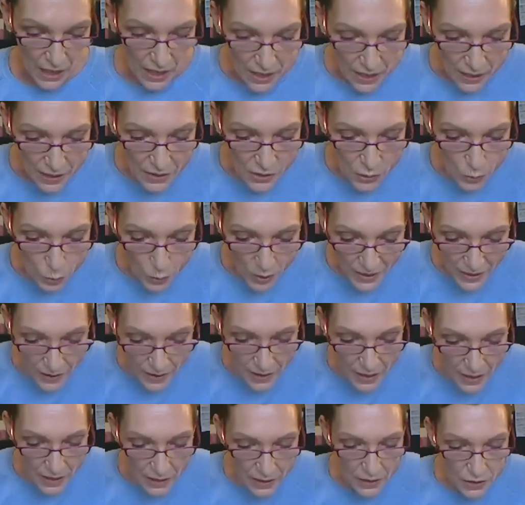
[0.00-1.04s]
It's one
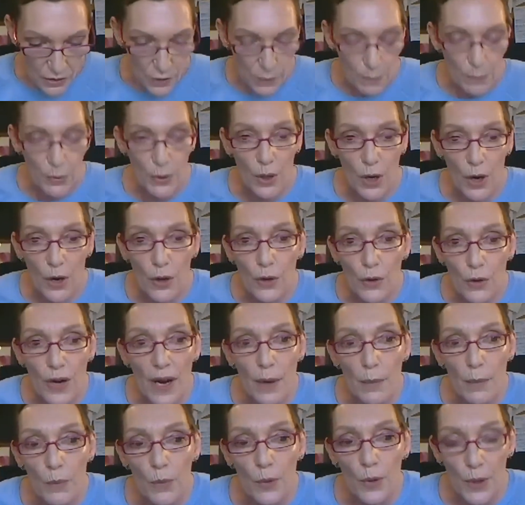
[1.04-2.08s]
thing to
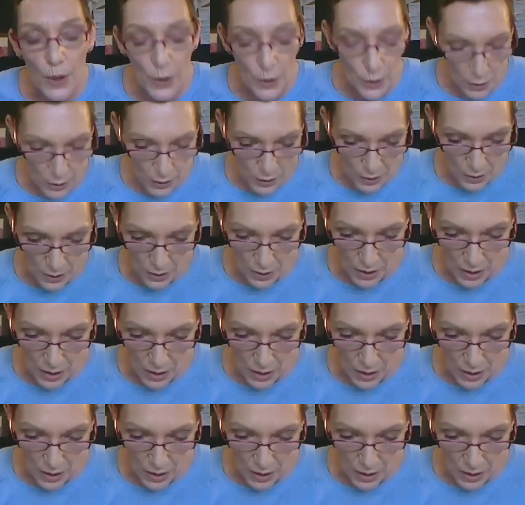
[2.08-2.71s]
program work,